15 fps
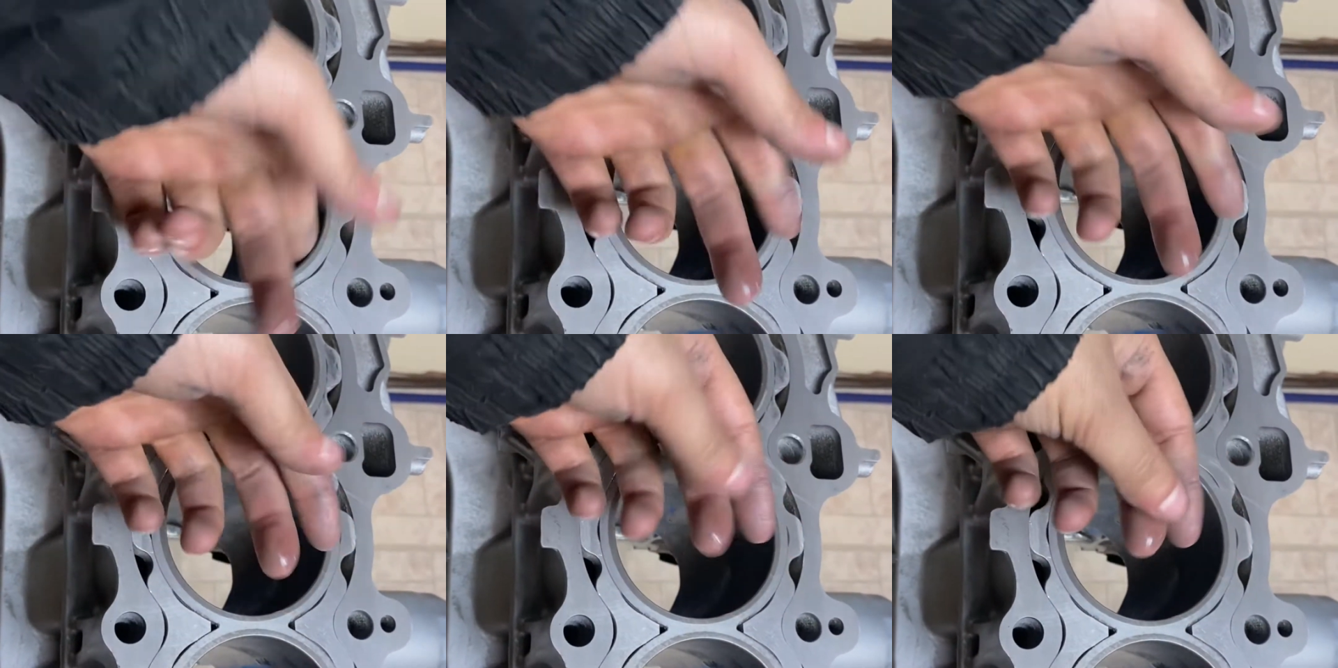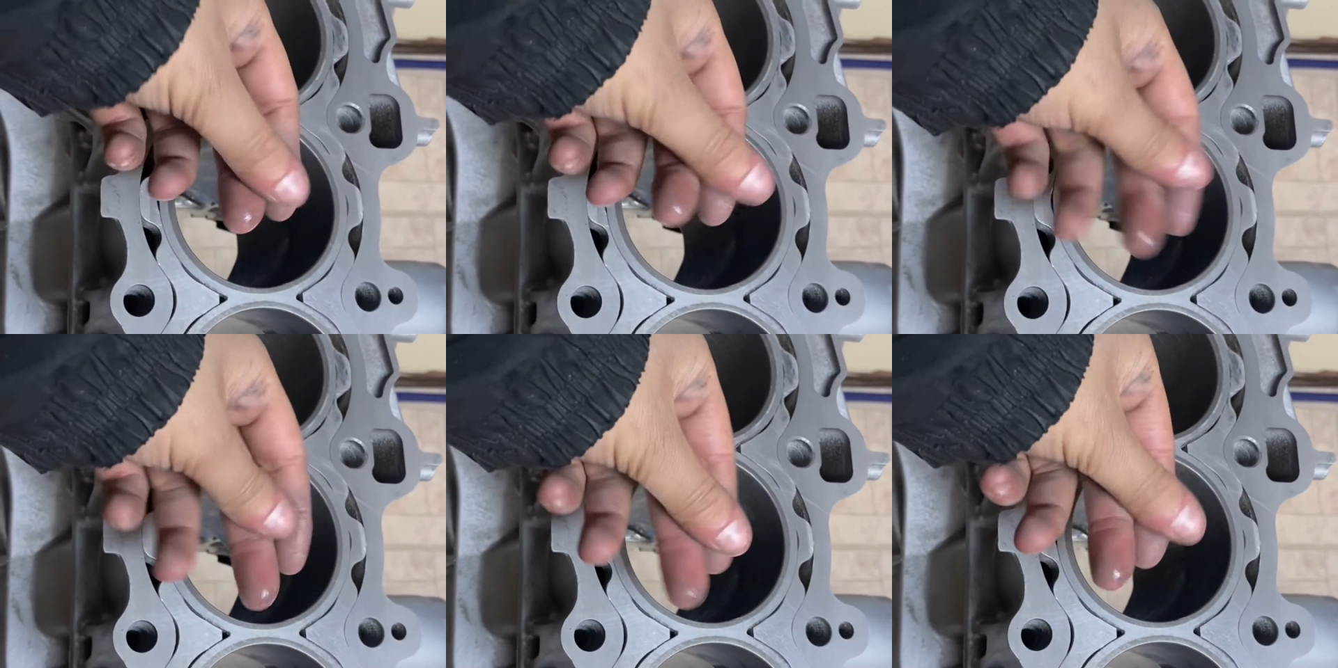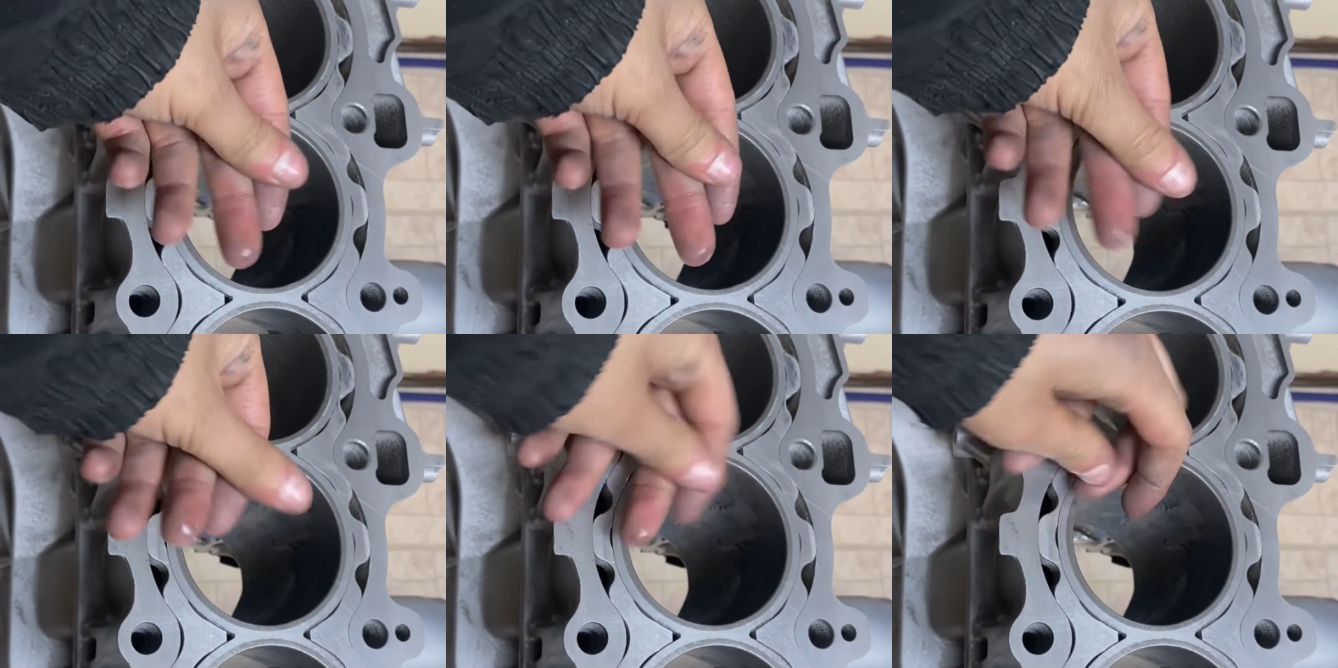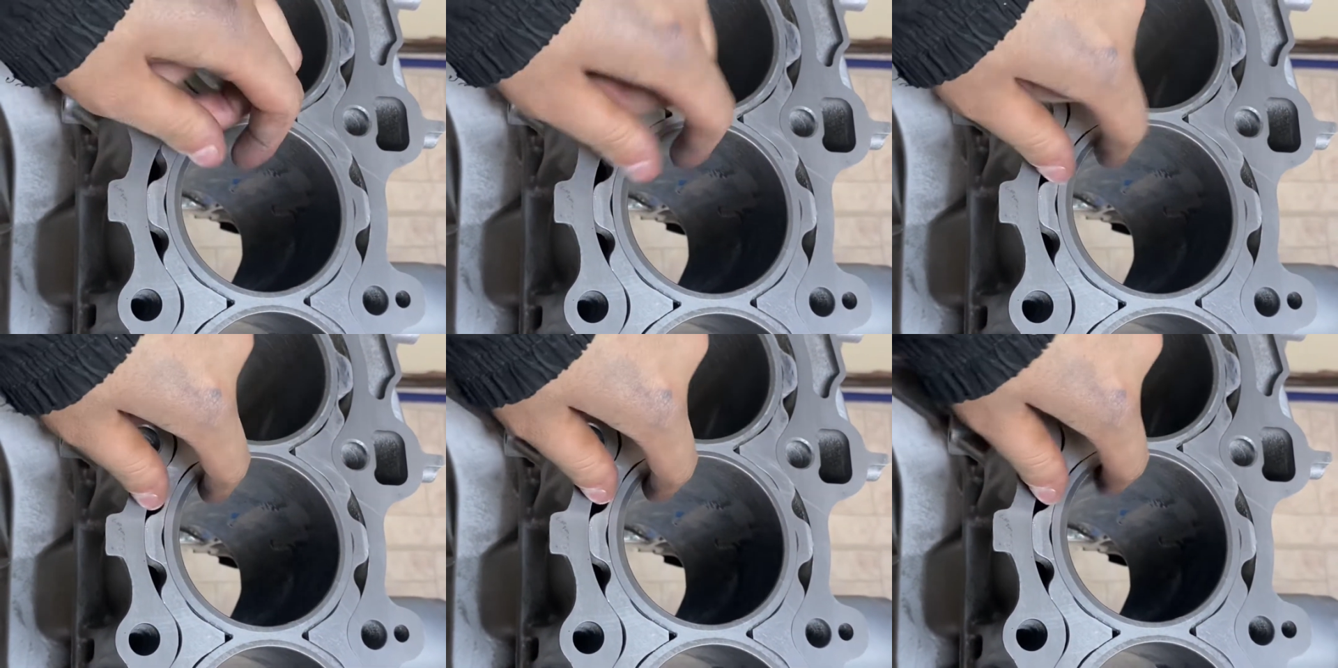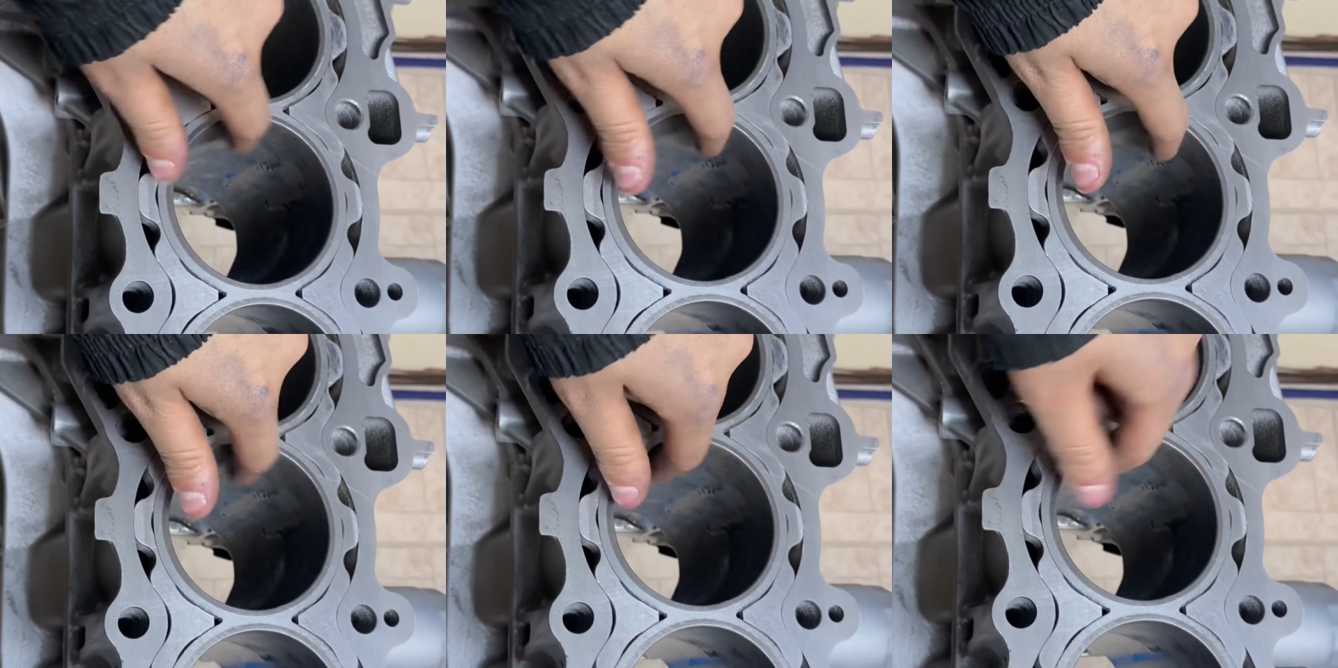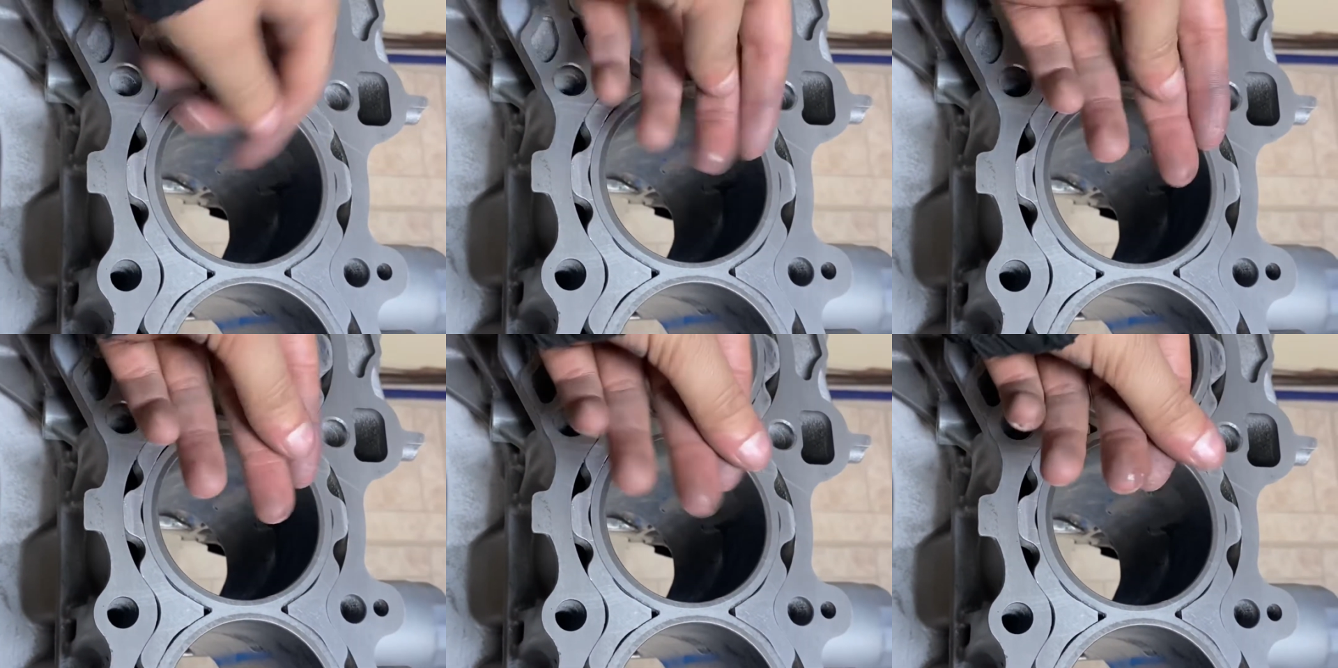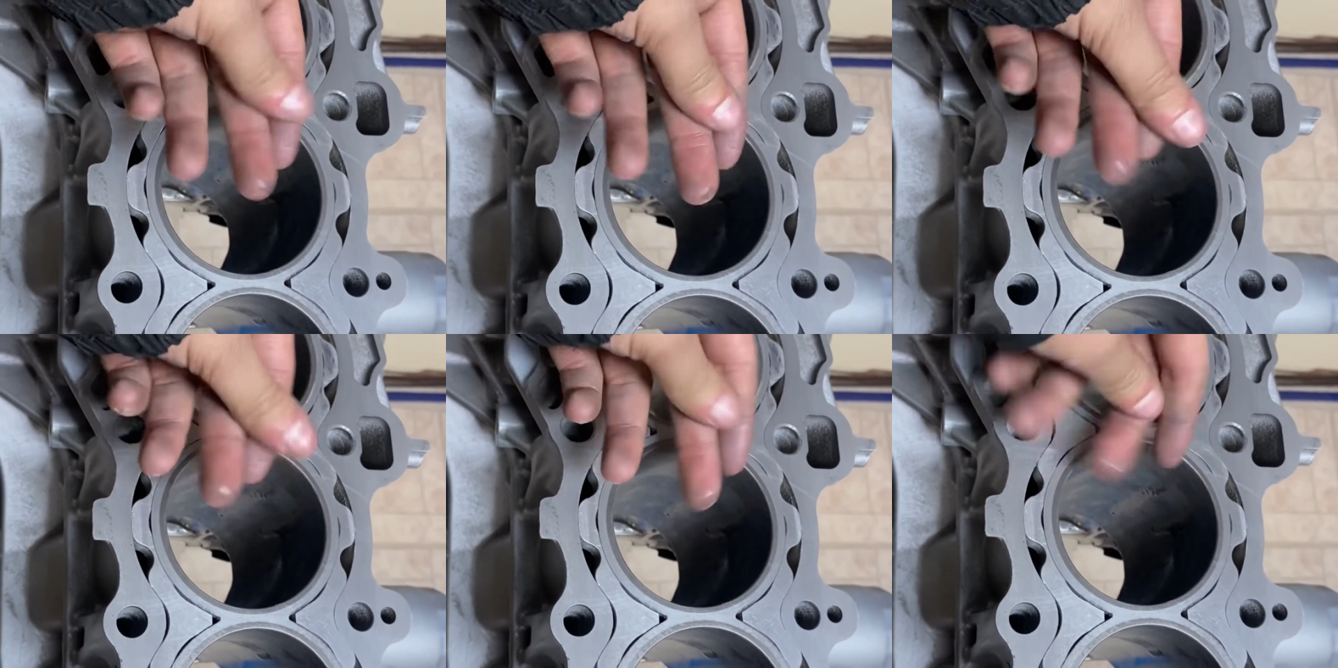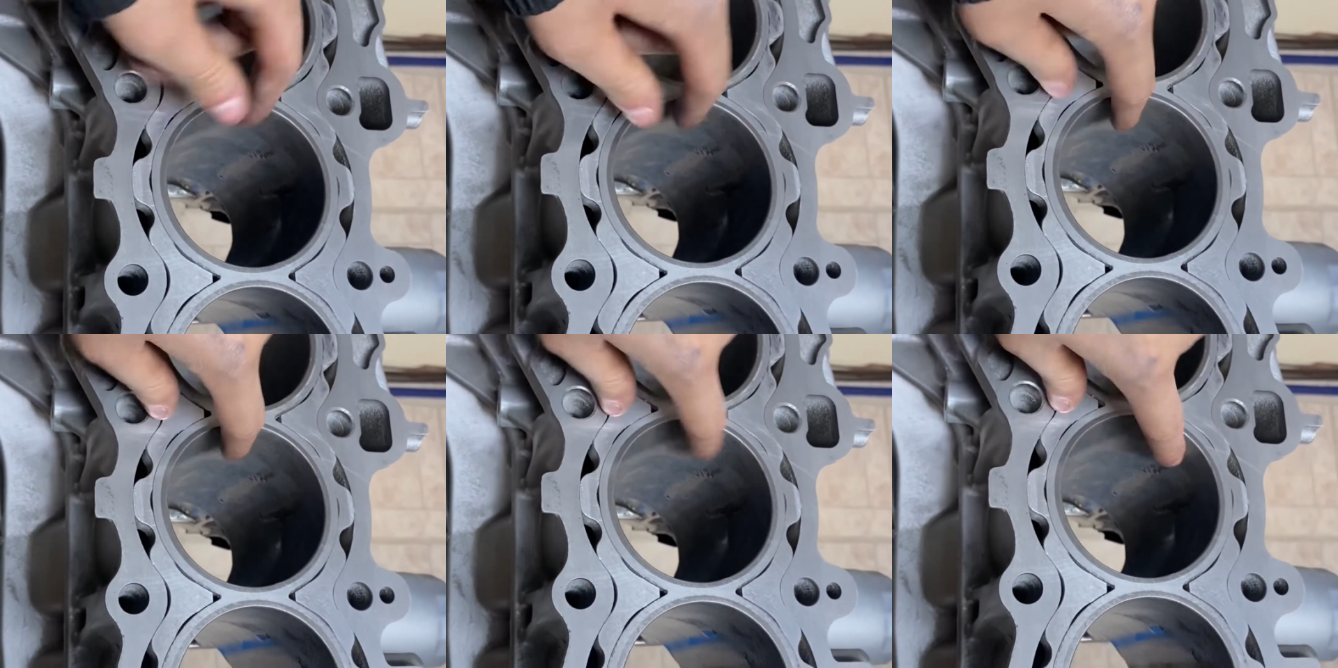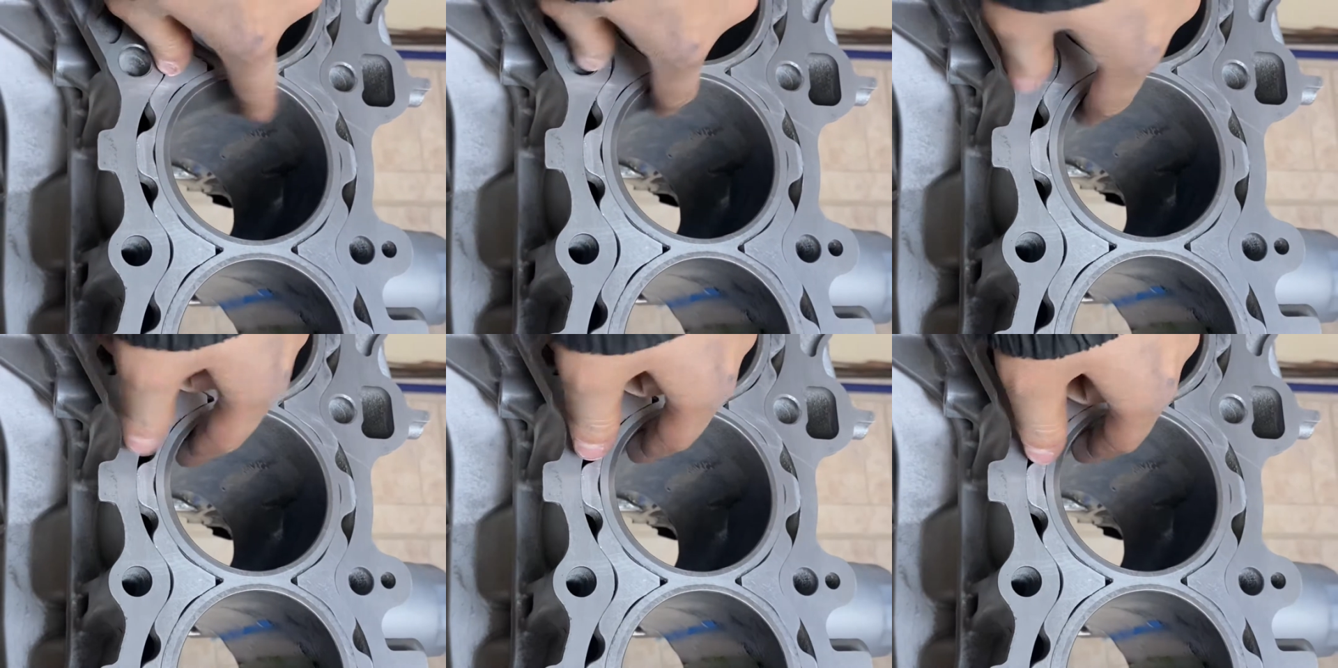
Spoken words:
(no speaker visible)